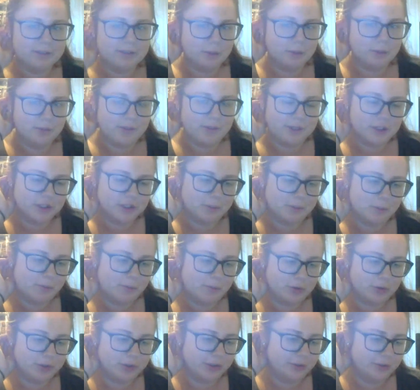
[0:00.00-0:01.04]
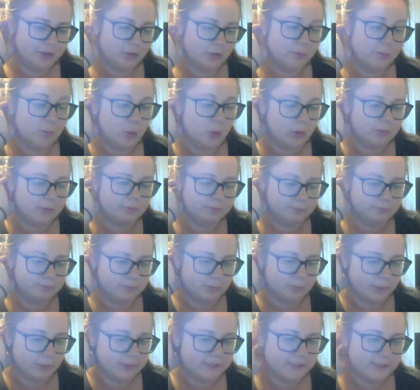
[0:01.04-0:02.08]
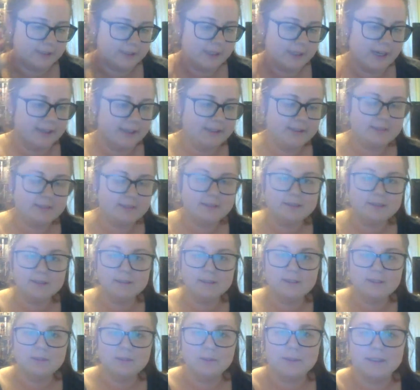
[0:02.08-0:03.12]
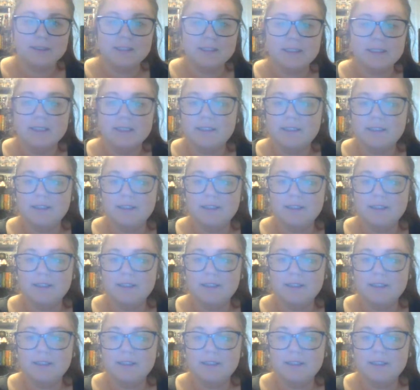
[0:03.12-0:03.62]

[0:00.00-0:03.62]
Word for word: You finished it earlier or more recent than I did recently.